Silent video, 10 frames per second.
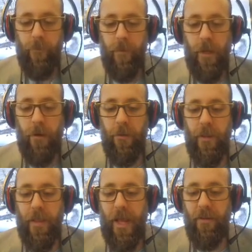And on
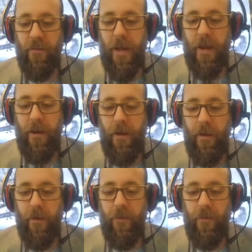the last night
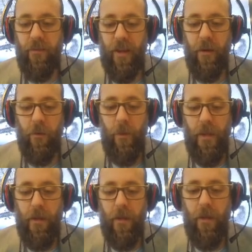of the second
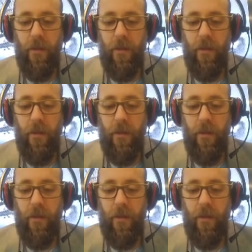week,